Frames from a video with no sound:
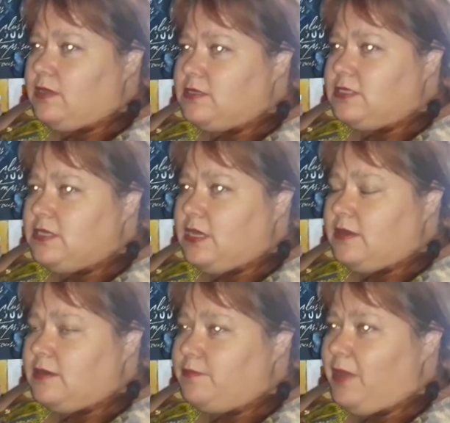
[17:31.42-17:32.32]
and
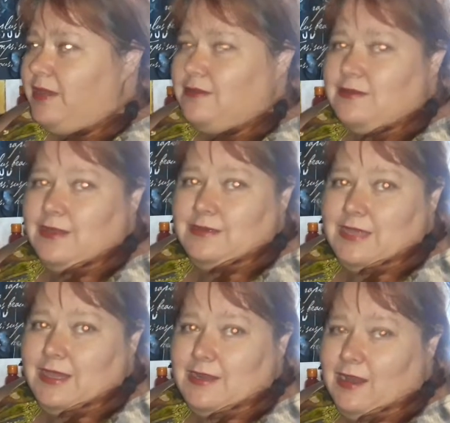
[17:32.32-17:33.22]
paint can take
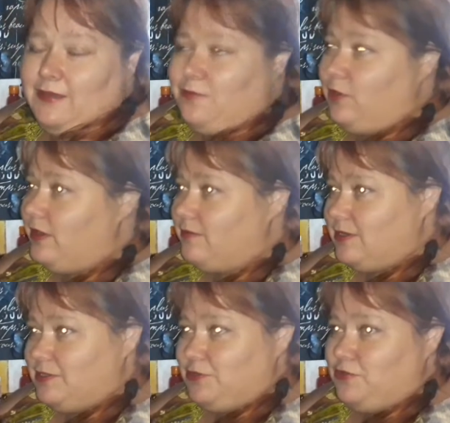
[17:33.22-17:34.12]
like forever to
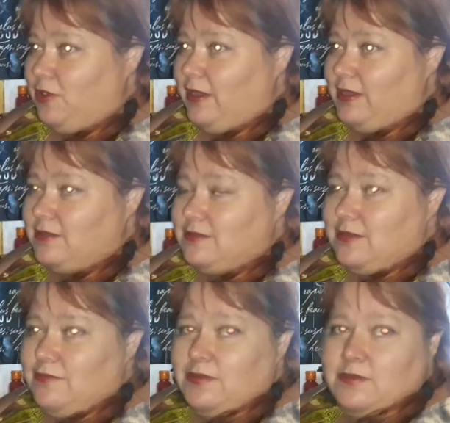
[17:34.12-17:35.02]
dry. It,
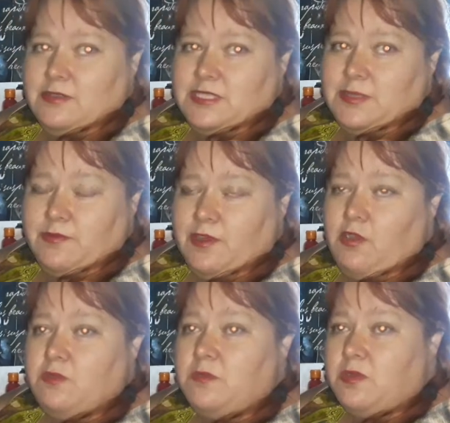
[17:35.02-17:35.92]
even some of the old
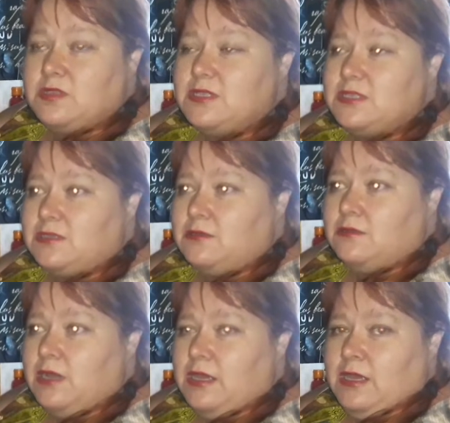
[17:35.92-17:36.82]
masters still
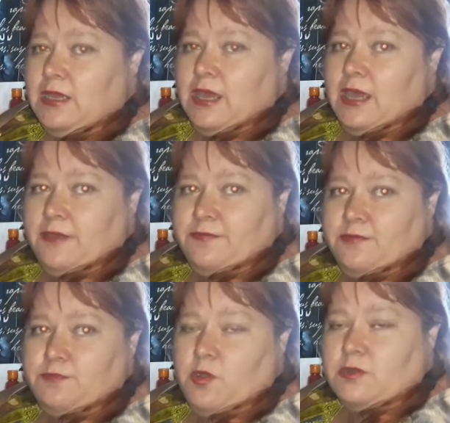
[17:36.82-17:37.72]
have
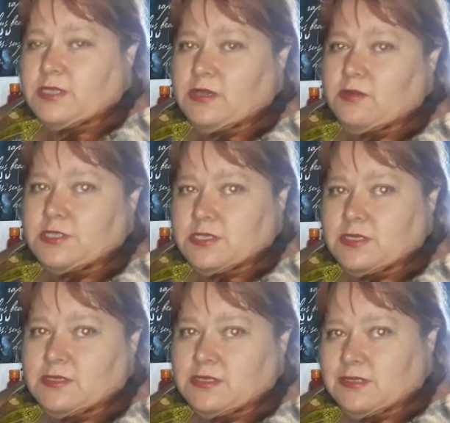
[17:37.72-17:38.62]
particles
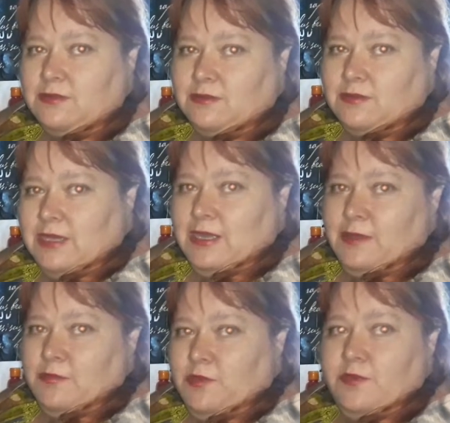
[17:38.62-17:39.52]
still
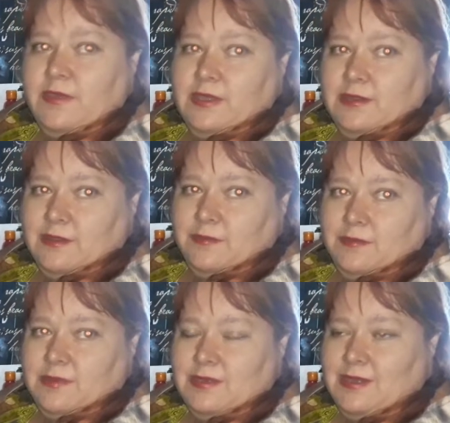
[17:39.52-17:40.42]
moving in them.
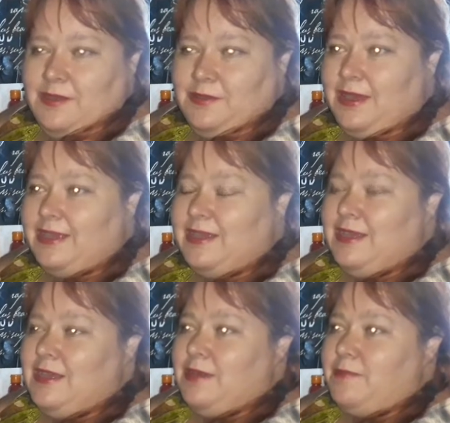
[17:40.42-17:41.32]
Okay,
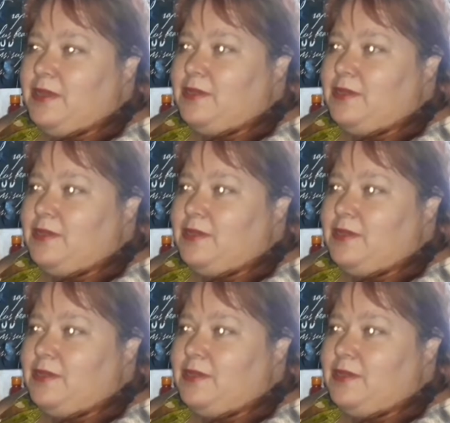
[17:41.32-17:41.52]
but